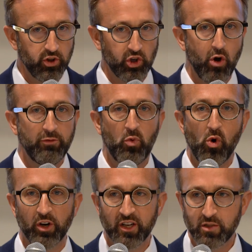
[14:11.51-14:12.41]
Gulf
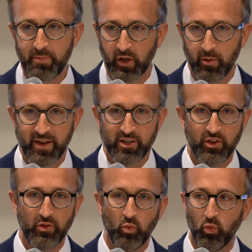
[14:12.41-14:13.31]
War experiment
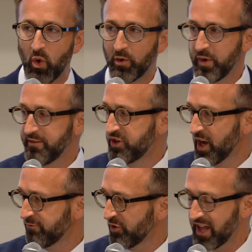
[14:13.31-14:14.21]
and what we've
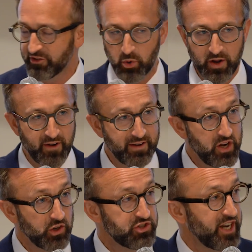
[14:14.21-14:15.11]
done for the last 25
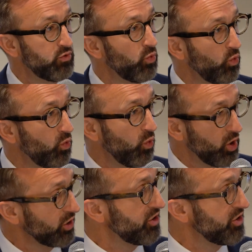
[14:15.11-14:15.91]
years didn't work